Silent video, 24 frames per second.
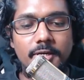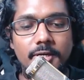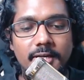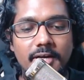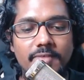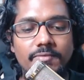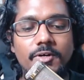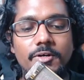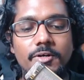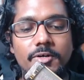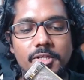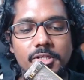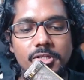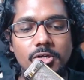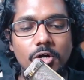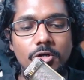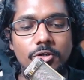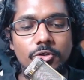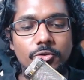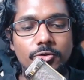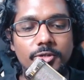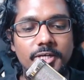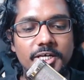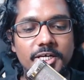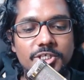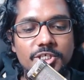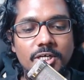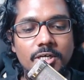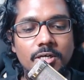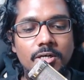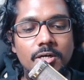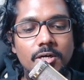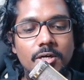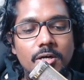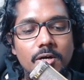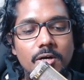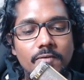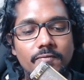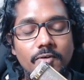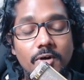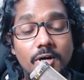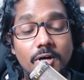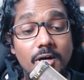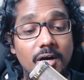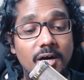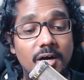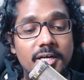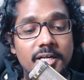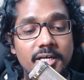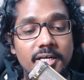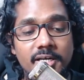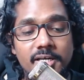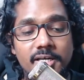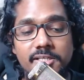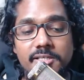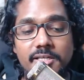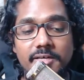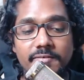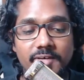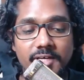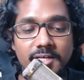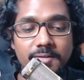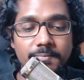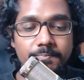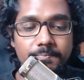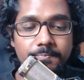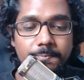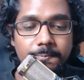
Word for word: never resort to teaching for earning his living.